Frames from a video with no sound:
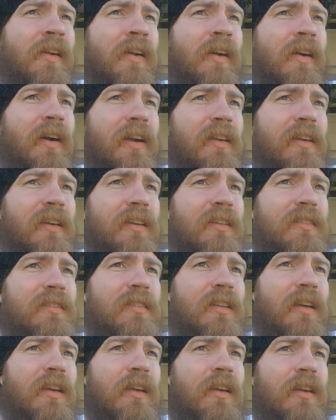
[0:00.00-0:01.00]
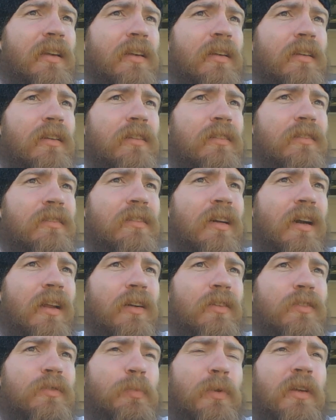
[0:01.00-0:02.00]
I guess they thought
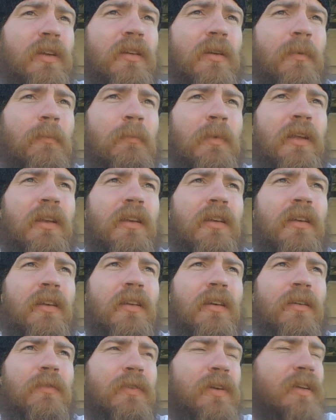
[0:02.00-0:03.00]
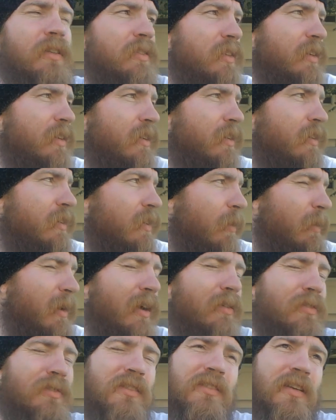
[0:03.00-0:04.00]
I was pretty committed. Eventually, I mean,
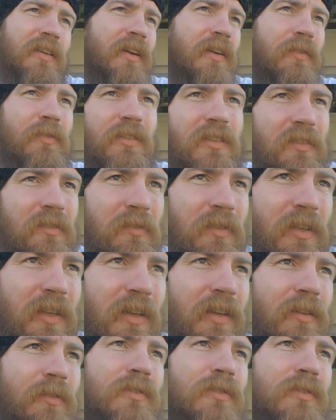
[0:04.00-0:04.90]
I was just there every single day.